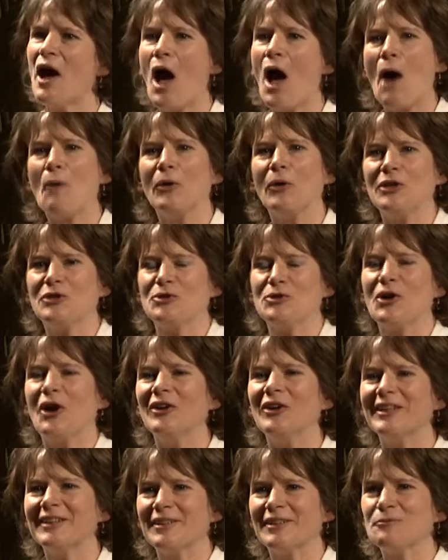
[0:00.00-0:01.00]
what you
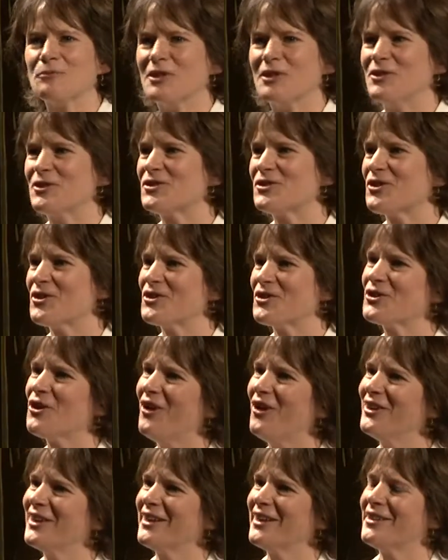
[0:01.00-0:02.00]
call it and when you started
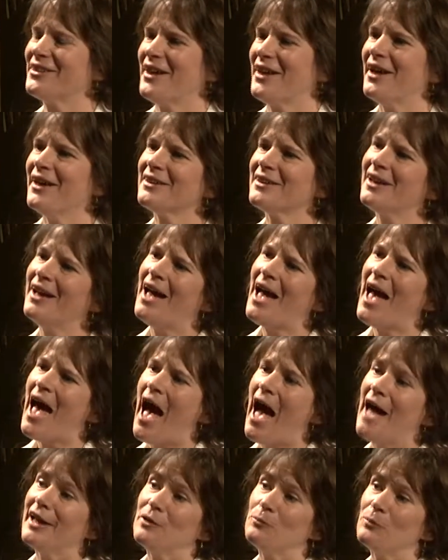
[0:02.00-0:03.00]
calling it that,
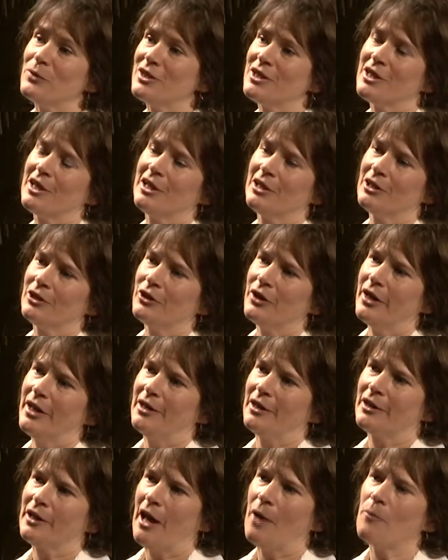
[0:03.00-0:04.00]
and in particular in
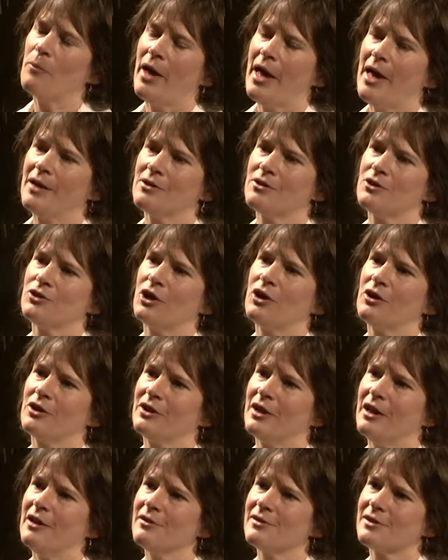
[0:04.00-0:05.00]
a campaign in the
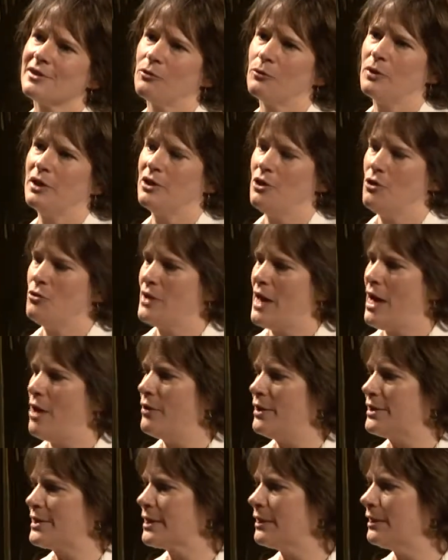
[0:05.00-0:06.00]
Dardanelles that we know now
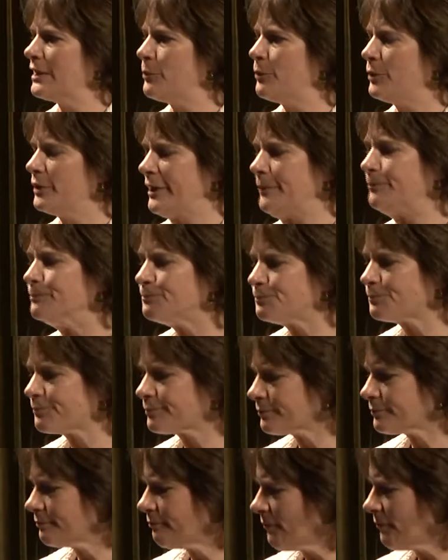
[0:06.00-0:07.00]
as Gallipoli.
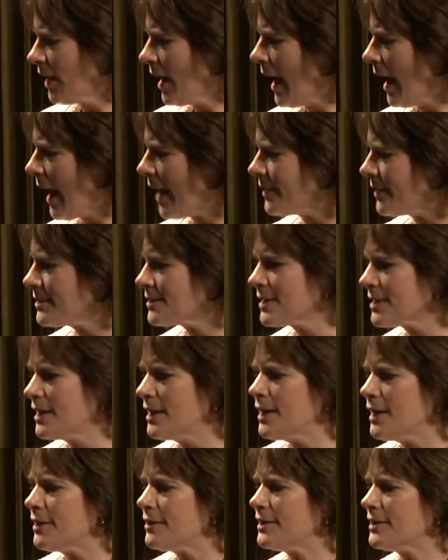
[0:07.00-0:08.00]
And
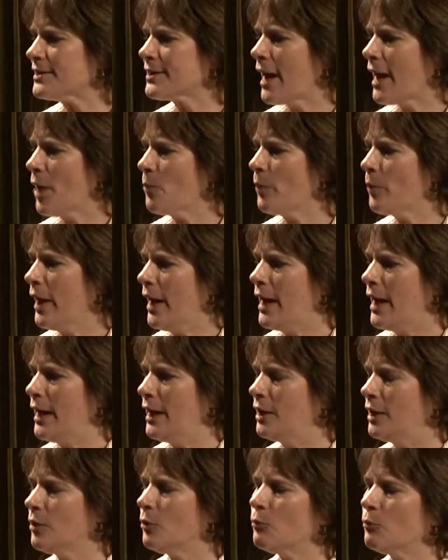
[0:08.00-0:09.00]
this
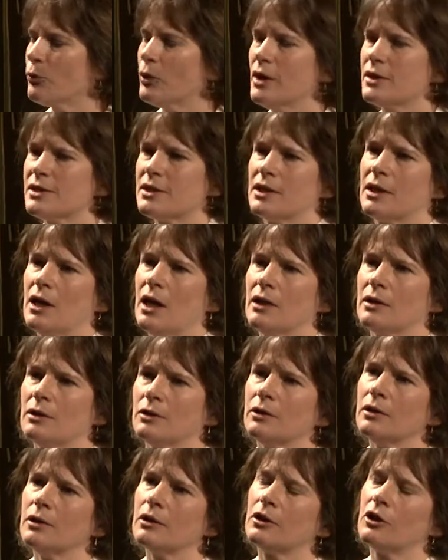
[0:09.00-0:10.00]
campaign brought
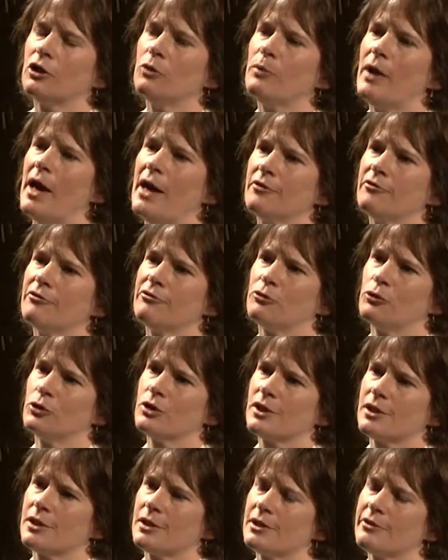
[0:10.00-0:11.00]
together combatant
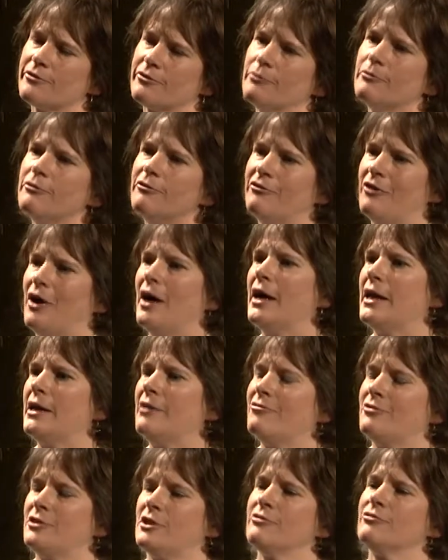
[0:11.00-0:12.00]
forces from
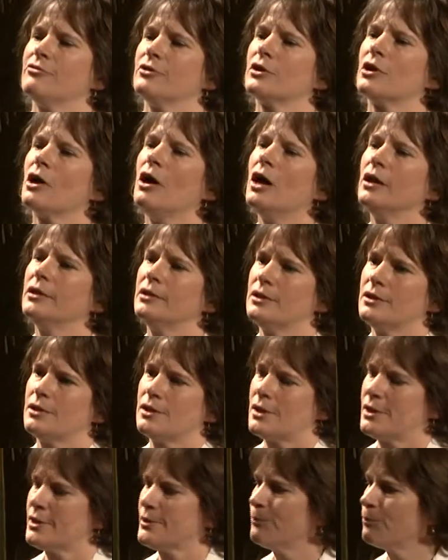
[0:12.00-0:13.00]
five different
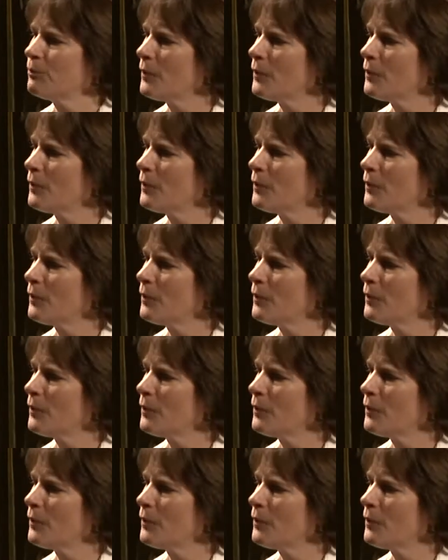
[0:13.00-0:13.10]
continents.